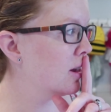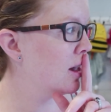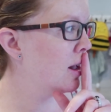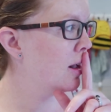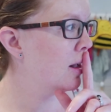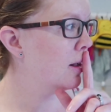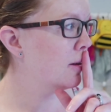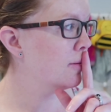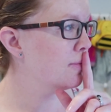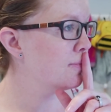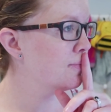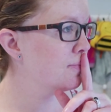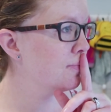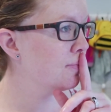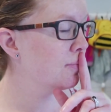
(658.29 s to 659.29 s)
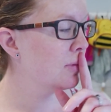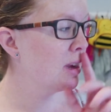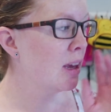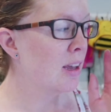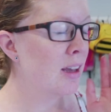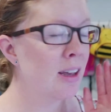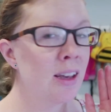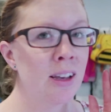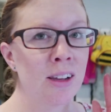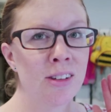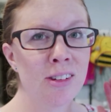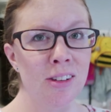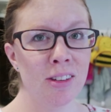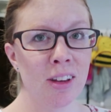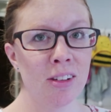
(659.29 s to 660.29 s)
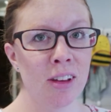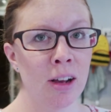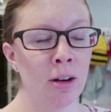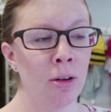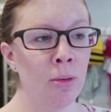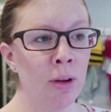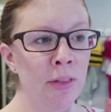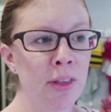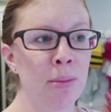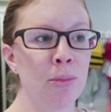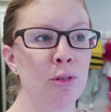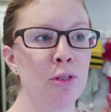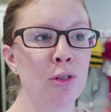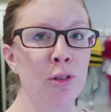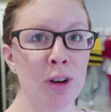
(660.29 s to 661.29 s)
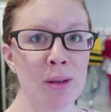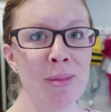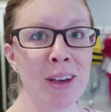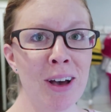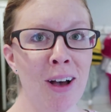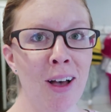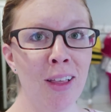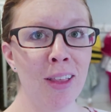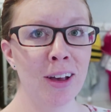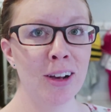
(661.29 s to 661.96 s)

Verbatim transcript: Um, just because I don't want them screaming all